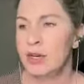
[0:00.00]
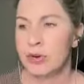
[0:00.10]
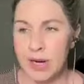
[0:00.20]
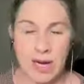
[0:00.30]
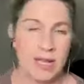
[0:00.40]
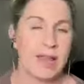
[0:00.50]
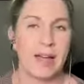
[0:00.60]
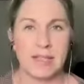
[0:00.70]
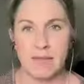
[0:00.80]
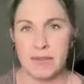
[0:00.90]
creating
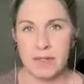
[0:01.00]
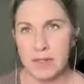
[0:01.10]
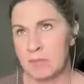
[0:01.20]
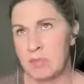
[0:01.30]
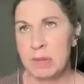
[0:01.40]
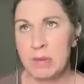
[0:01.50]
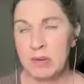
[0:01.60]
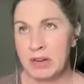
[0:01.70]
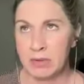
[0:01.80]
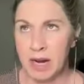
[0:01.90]
that deficit,
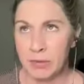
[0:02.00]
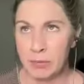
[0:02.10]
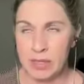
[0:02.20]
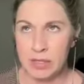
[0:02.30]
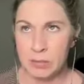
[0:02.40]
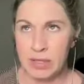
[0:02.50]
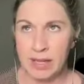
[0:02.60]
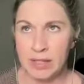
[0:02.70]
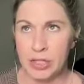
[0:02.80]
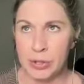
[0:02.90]
probably around, we
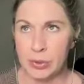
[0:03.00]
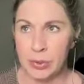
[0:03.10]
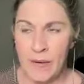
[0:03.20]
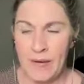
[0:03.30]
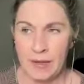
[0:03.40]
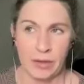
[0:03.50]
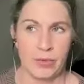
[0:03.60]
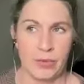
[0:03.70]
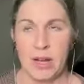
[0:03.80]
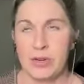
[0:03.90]
like to do the
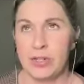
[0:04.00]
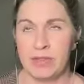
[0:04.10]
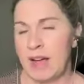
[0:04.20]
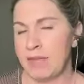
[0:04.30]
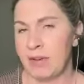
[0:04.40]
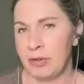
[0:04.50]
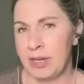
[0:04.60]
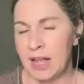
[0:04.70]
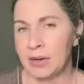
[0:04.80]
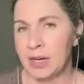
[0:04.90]
300 to 500
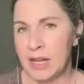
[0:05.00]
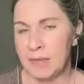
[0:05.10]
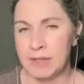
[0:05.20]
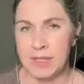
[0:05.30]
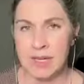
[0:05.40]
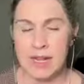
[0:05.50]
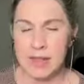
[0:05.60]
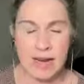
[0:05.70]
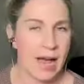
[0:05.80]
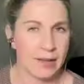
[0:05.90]
calorie deficit and
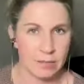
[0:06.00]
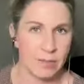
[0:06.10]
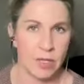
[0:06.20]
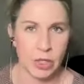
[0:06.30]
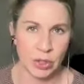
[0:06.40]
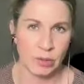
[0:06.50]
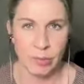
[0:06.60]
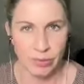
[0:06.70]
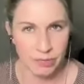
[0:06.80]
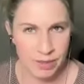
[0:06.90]
then add some additional
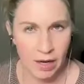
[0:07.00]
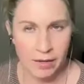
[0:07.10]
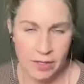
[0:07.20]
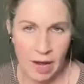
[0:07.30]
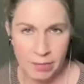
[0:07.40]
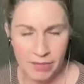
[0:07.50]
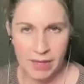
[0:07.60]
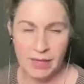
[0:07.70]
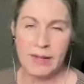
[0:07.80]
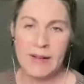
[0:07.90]
movement on top of
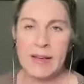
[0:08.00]
it.